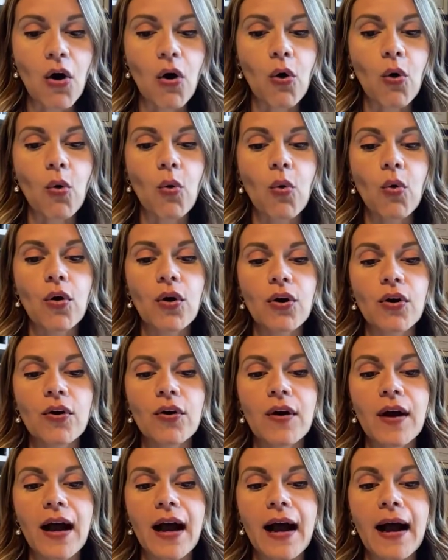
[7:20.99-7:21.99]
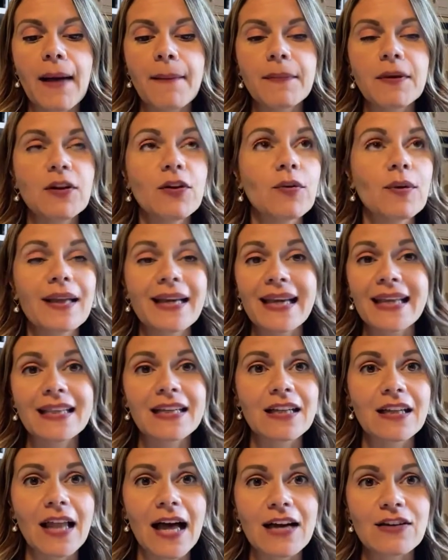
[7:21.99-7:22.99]
or, like in the
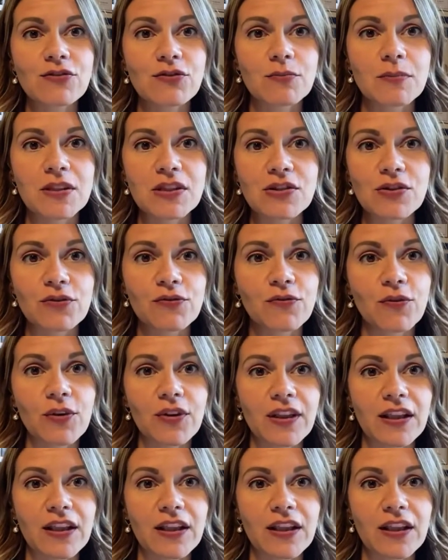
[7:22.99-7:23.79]
classroom and so forth,